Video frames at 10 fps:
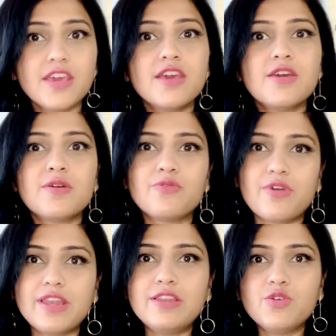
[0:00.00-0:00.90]
when
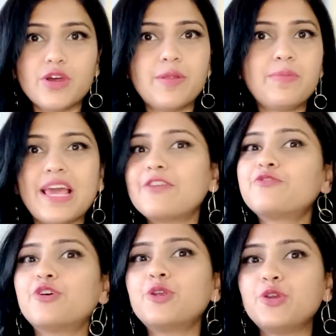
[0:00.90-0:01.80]
you are applying for
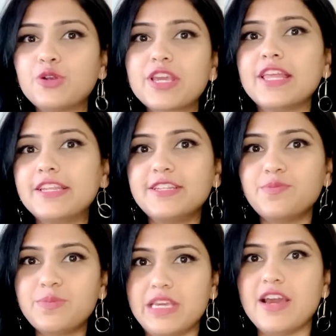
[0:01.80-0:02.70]
your Canadian
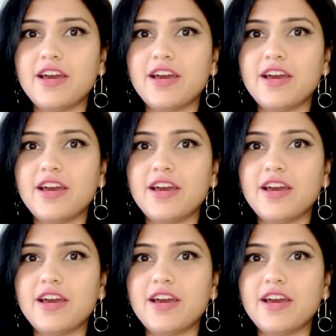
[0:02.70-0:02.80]
PR.